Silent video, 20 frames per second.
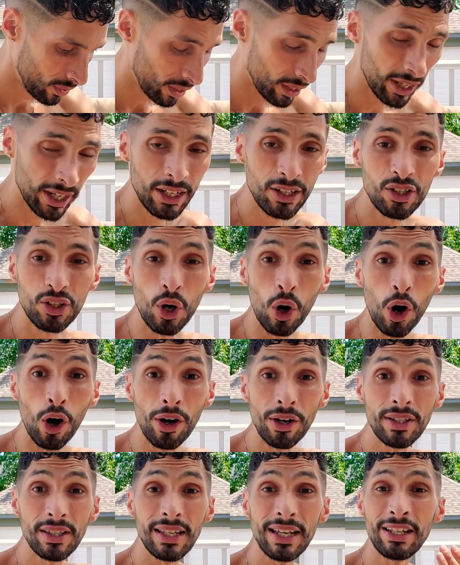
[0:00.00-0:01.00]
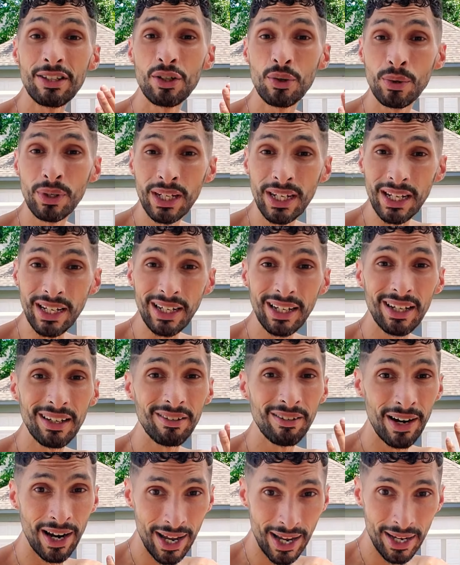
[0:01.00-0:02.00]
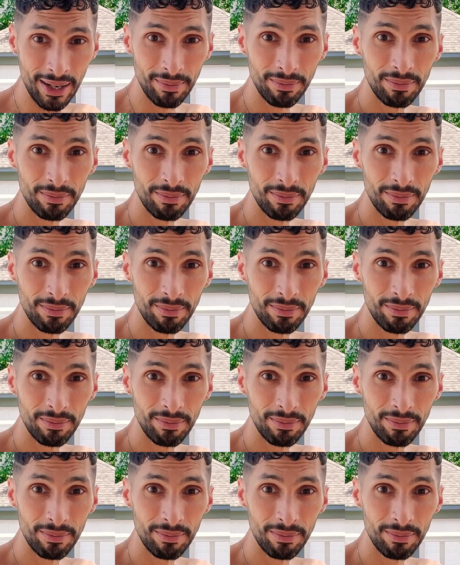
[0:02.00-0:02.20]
It's yours. It's unique, right?